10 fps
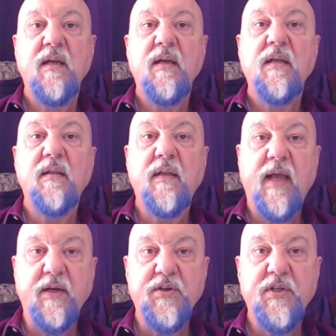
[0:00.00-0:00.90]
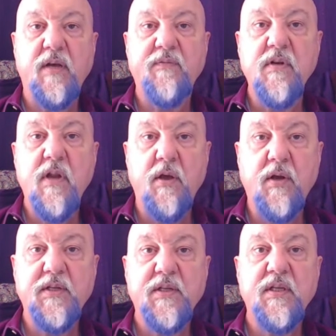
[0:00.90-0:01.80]
Let yourself
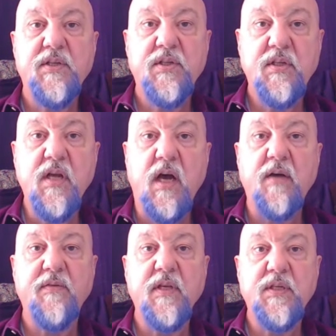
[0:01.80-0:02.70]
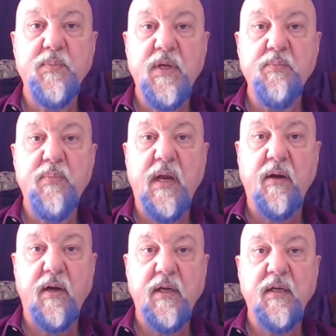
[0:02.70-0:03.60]
notice that stuff that's been
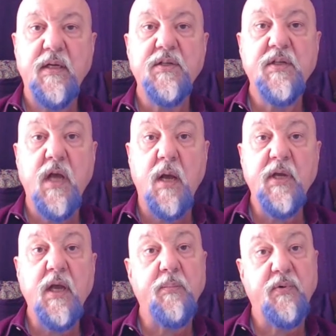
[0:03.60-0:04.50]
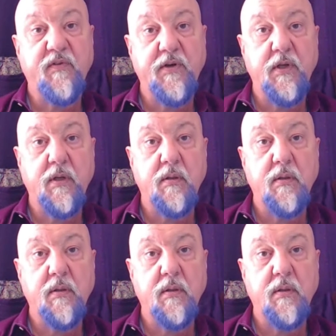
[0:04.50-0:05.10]
buried is coming up for you.